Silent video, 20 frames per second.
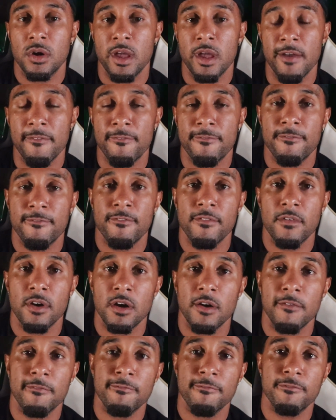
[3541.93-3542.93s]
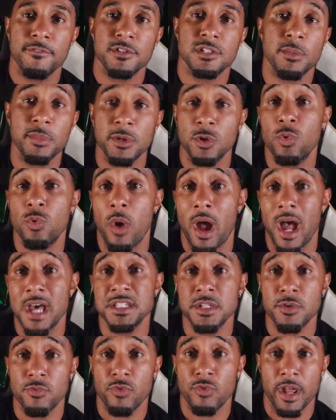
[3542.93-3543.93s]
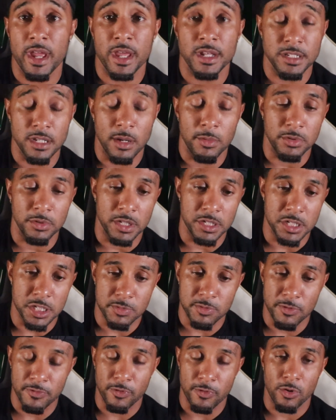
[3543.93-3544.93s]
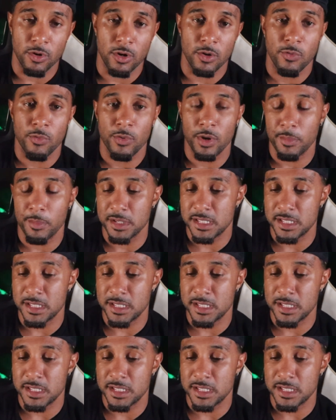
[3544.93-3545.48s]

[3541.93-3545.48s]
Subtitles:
if somebody who hasn't ran double digits before, what I'm